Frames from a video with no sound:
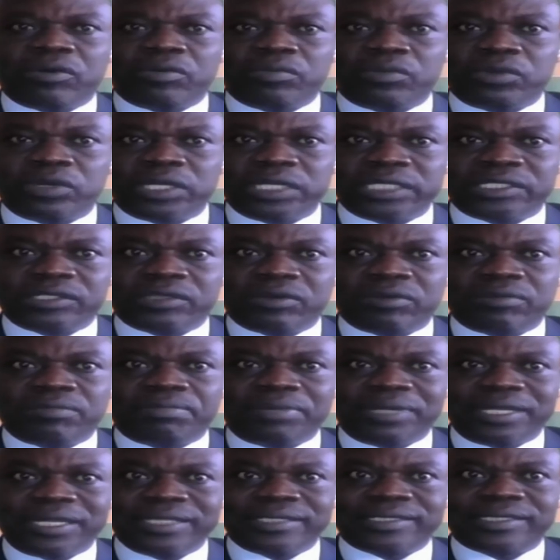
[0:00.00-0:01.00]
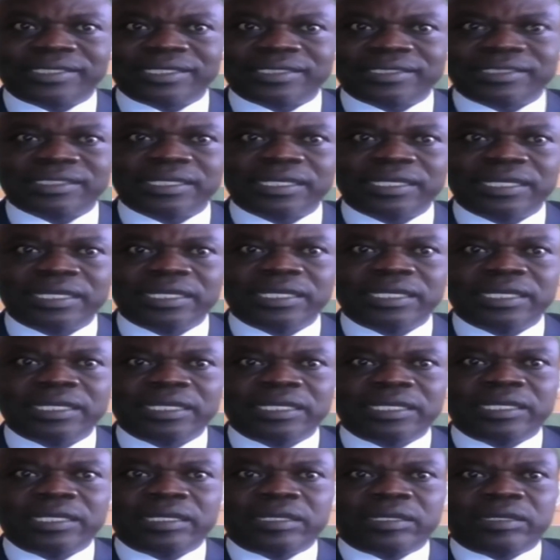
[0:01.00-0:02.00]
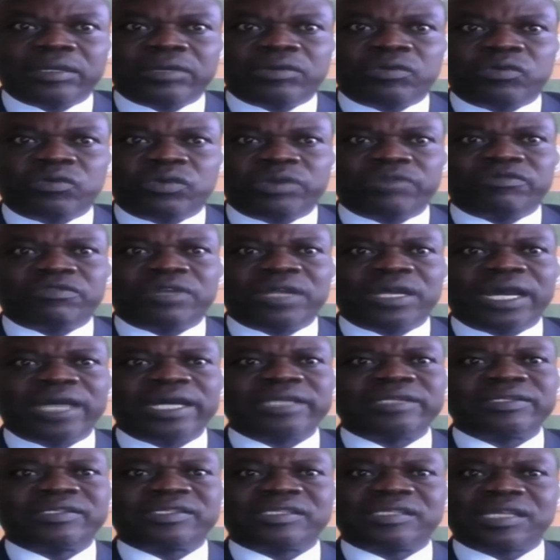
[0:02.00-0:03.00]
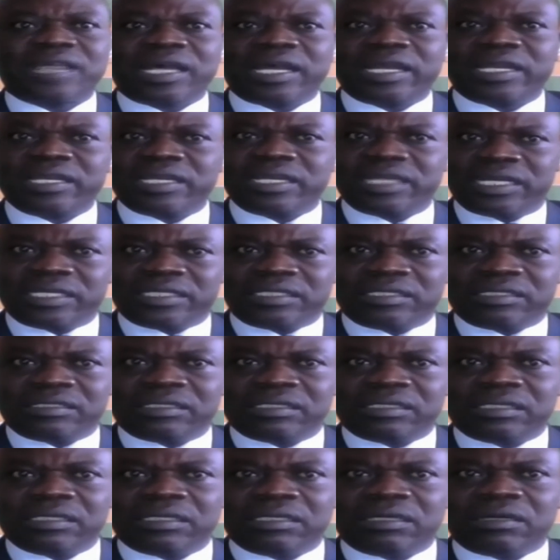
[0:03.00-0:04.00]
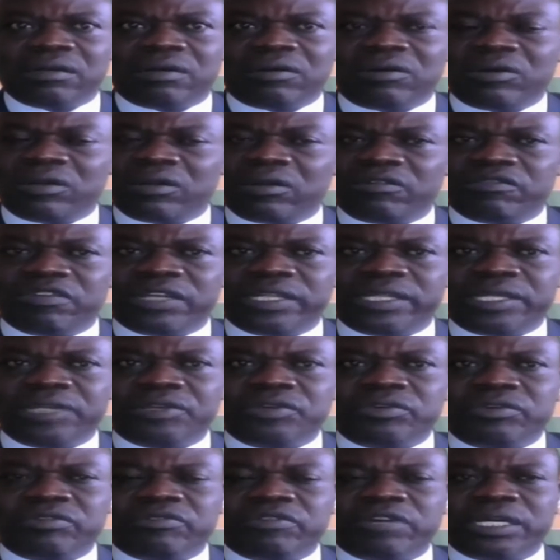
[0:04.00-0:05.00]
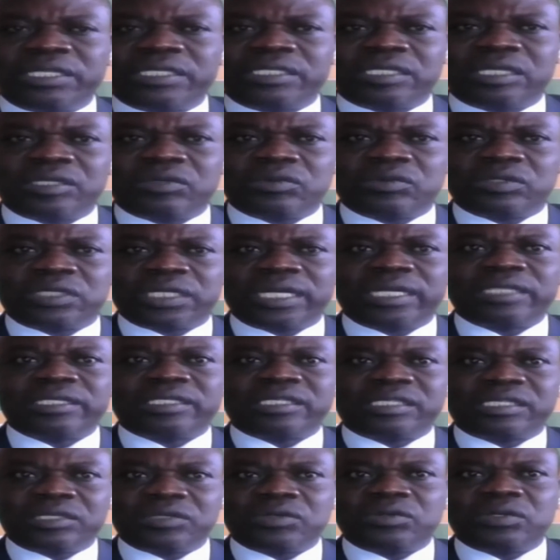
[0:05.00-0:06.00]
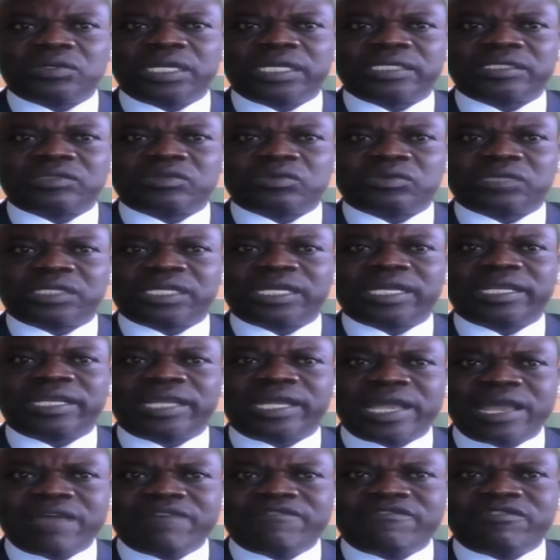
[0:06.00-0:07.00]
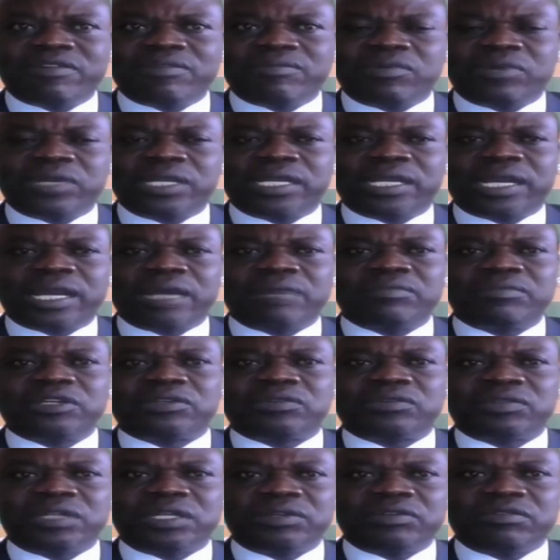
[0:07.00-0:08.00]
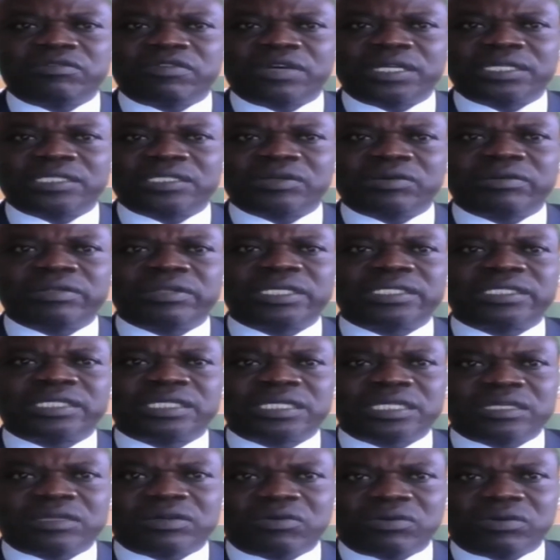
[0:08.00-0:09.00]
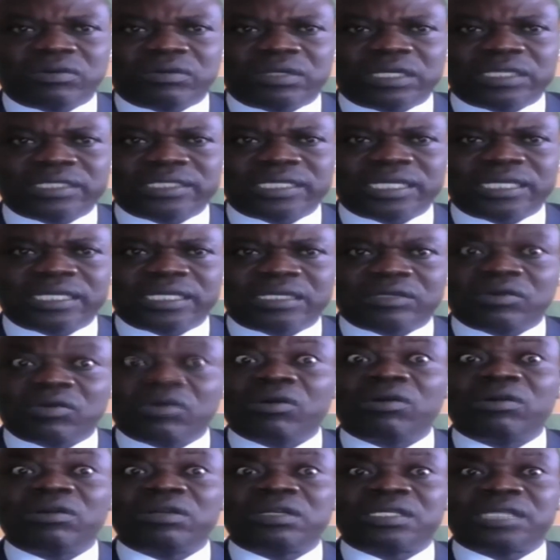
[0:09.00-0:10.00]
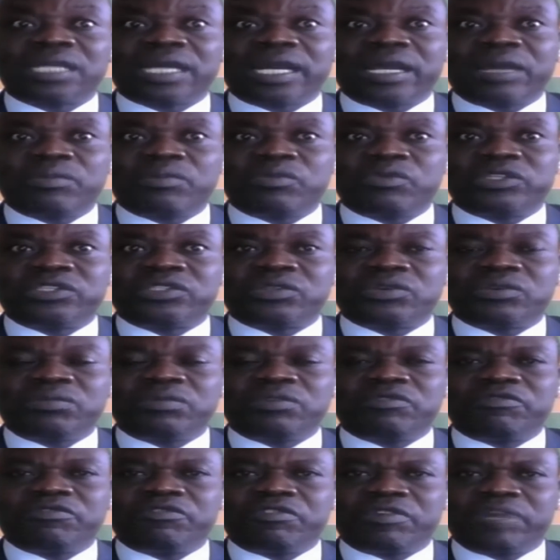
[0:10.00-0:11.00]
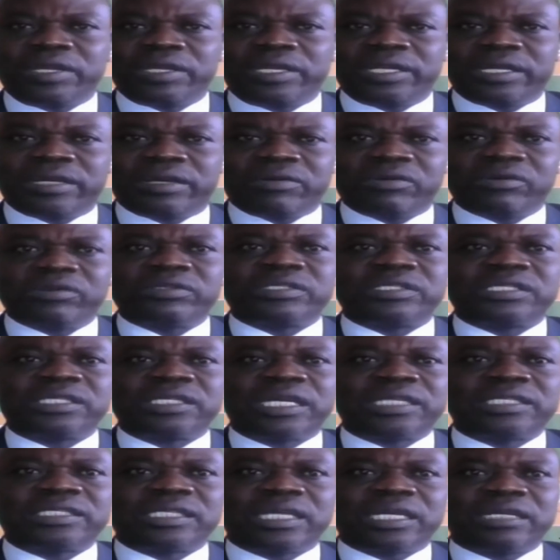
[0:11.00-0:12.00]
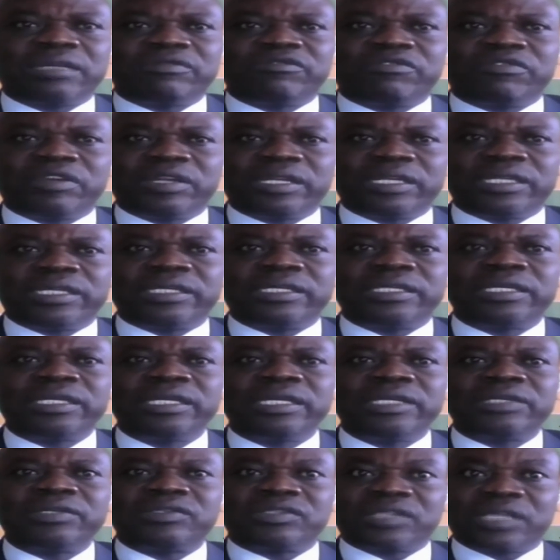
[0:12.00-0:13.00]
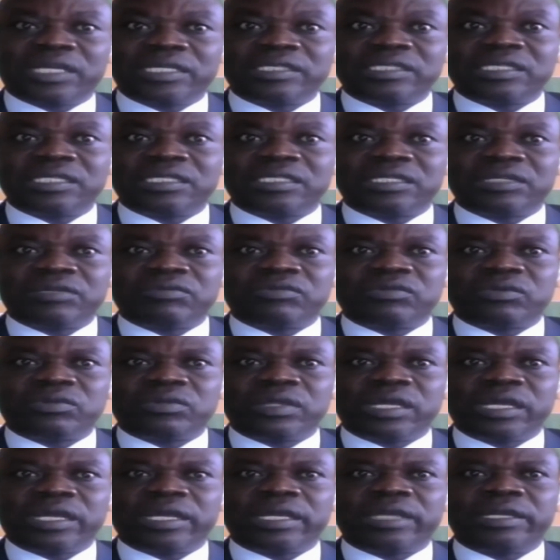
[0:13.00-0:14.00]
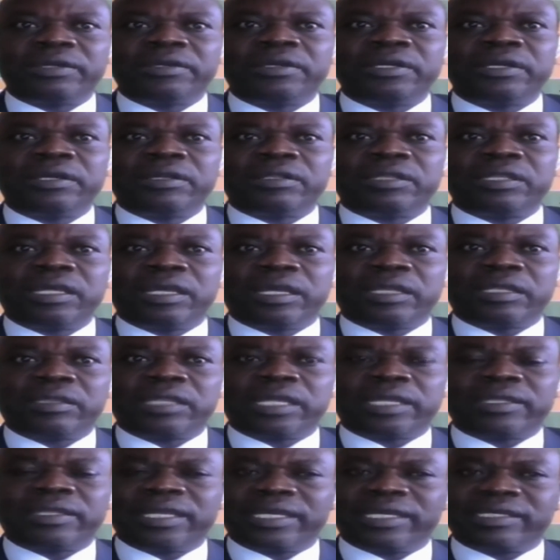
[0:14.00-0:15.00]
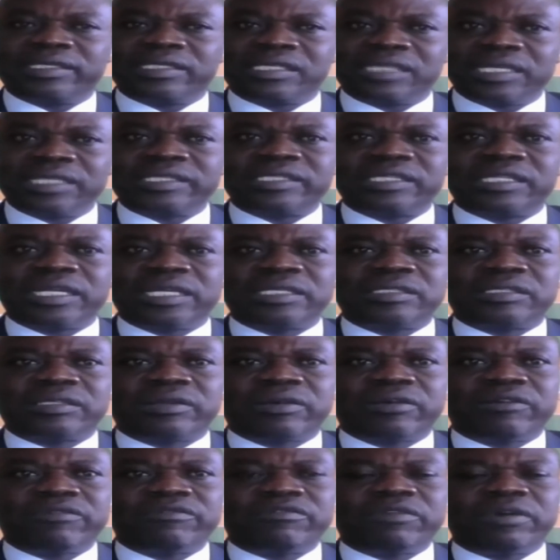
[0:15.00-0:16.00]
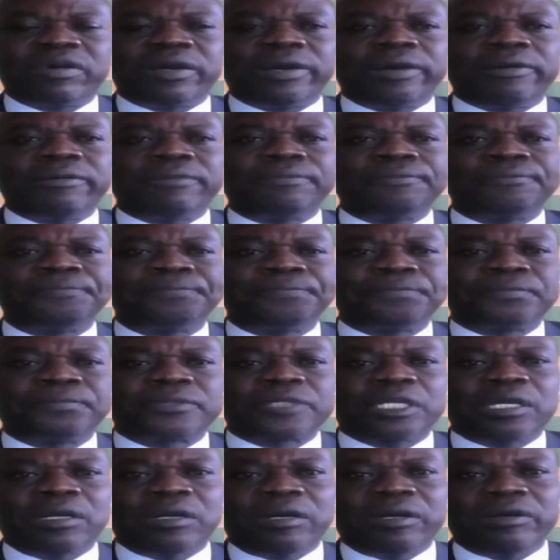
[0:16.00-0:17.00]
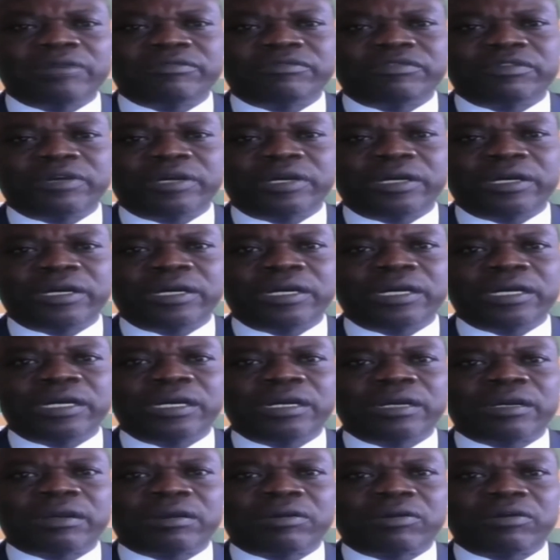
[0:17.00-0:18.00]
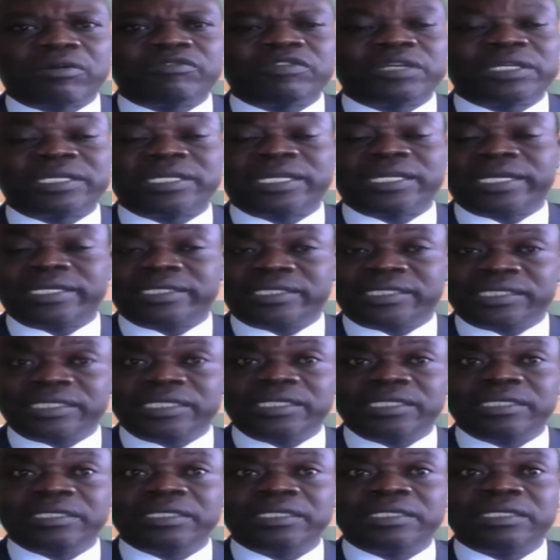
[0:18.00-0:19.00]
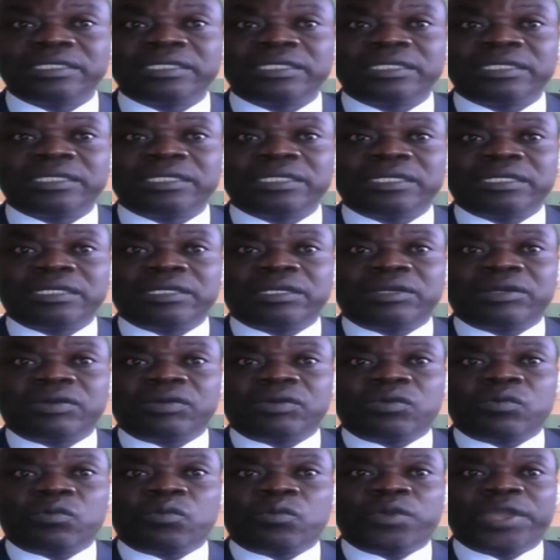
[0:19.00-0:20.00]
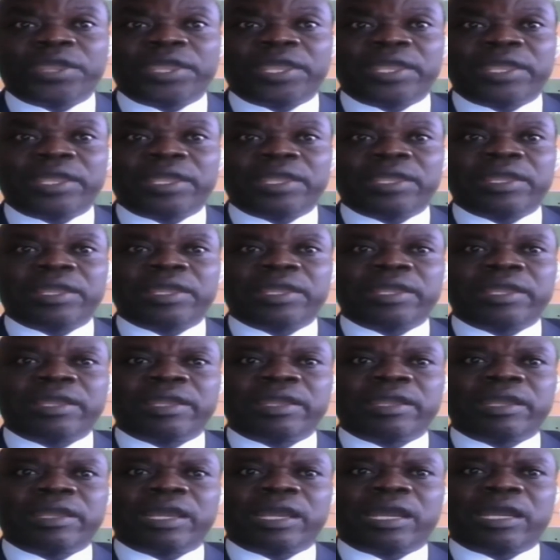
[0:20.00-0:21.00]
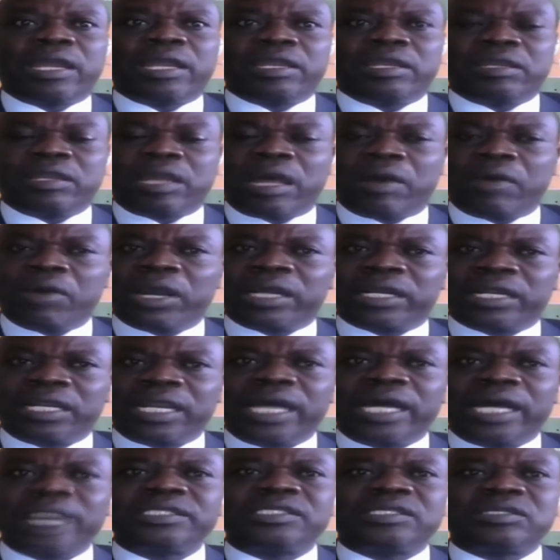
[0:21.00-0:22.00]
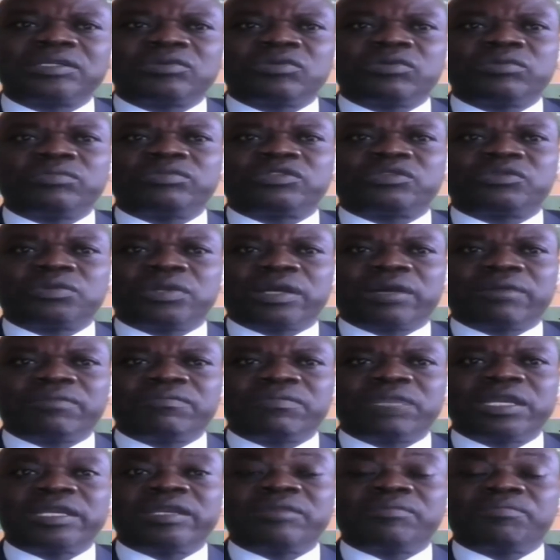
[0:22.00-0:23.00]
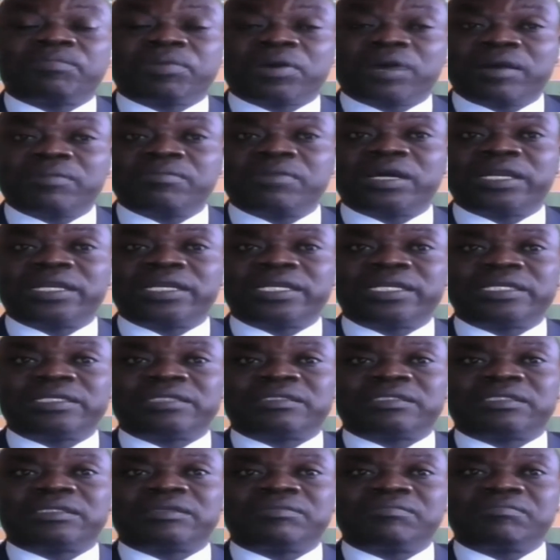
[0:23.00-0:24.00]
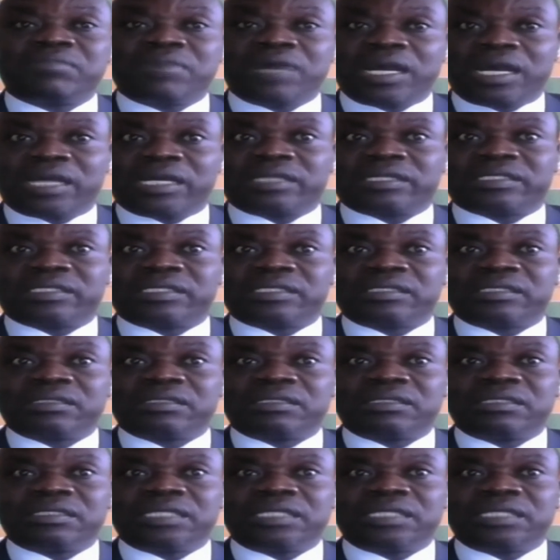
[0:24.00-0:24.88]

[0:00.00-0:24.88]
accommodation places. We've done signage all over the university to tell students, to tell everybody coming to the university, all the stakeholders that at all time we should be very cautious and very sensitive to the the, the, the existence of uh, of uh, COVID-19 we in our classrooms we have made permanent marks